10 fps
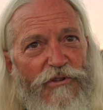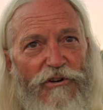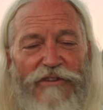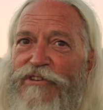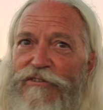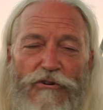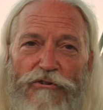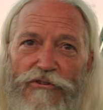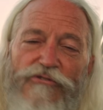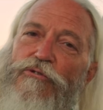that I've never
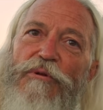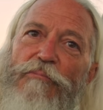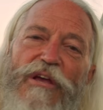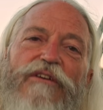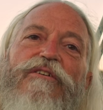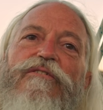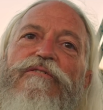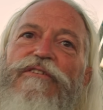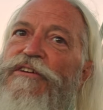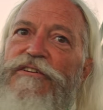heard a human make
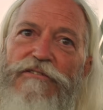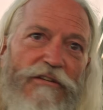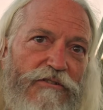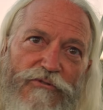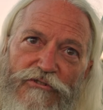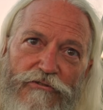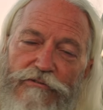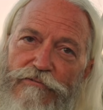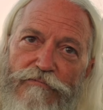in any language.